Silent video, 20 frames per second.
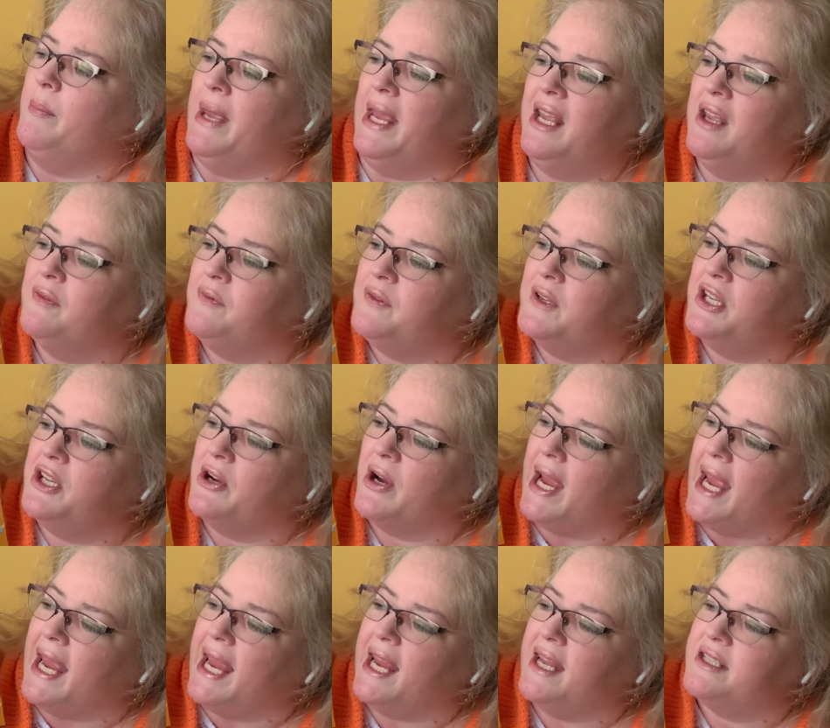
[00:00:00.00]
Make a figure
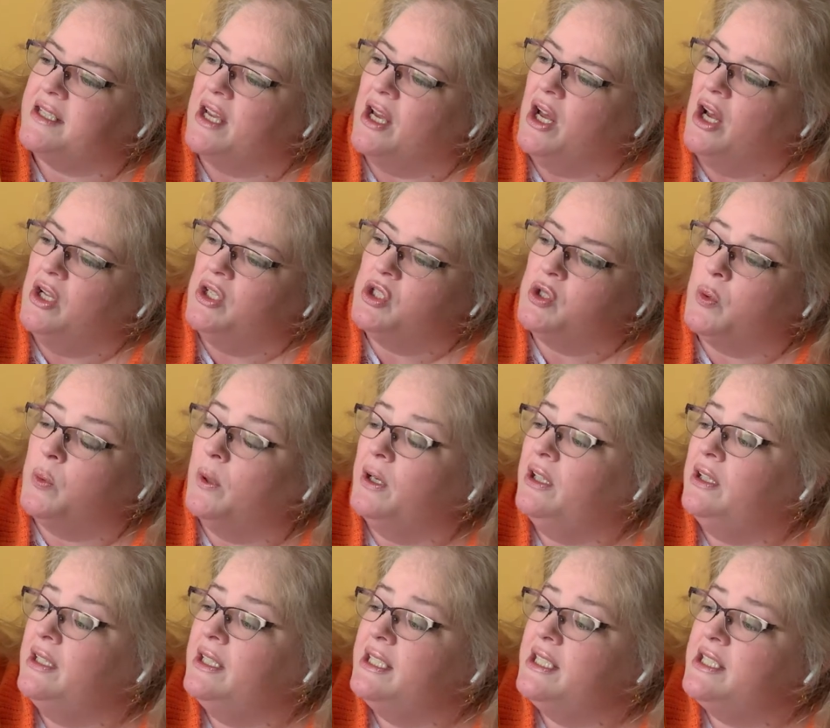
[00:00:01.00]
8.
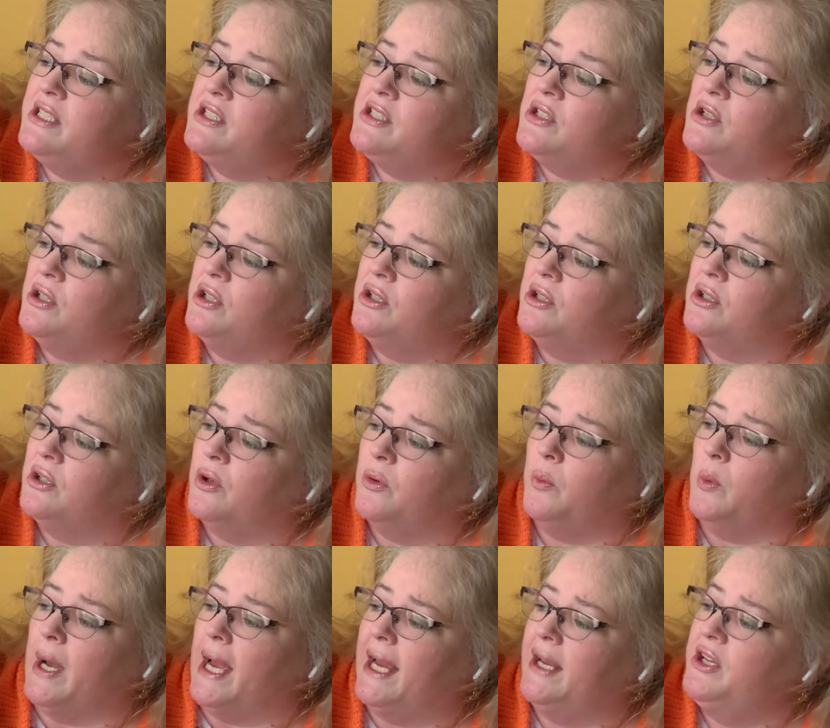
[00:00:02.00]
Twirl in a circle.
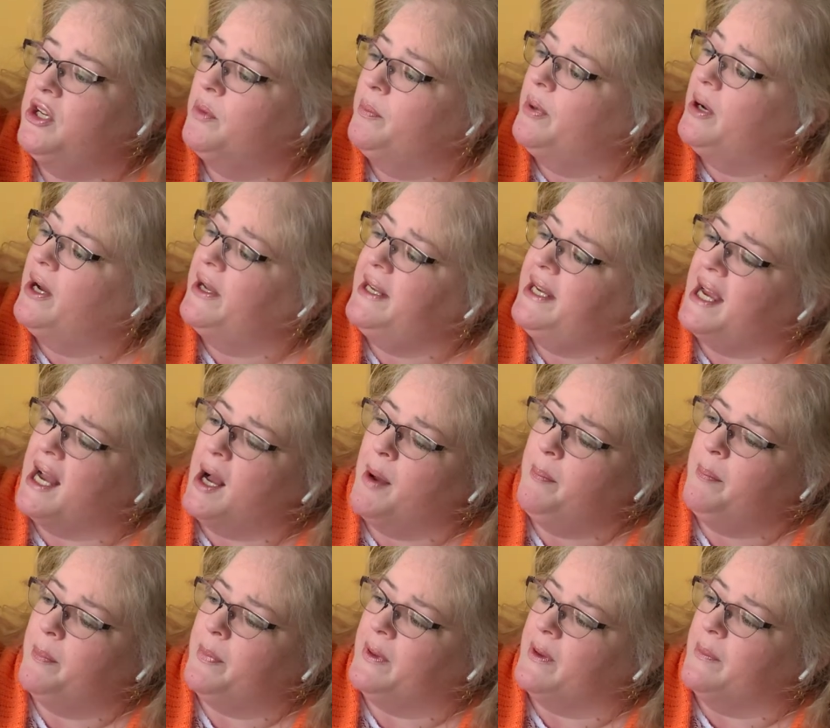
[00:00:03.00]
Wag your body
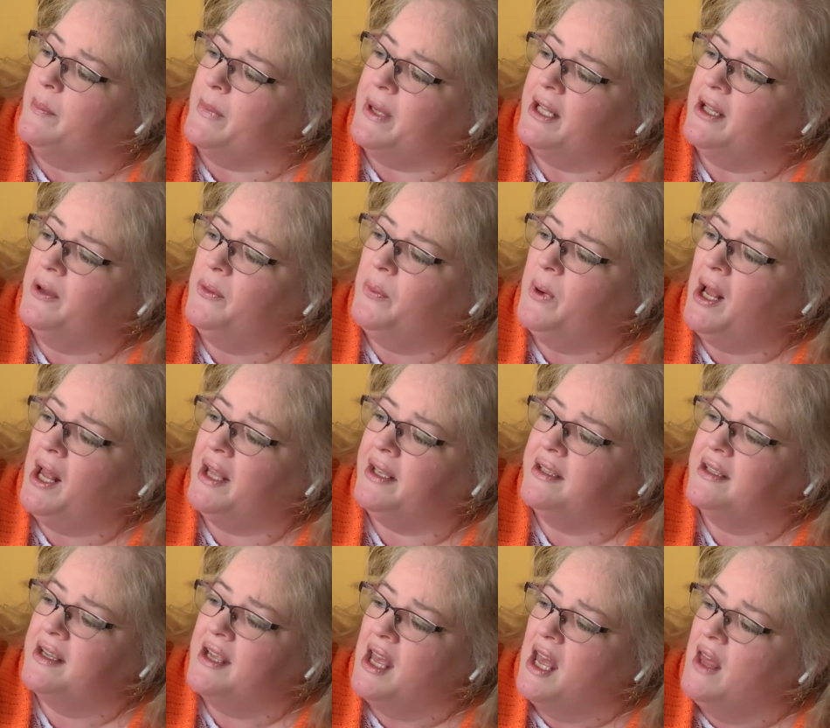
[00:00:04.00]
up the middle run.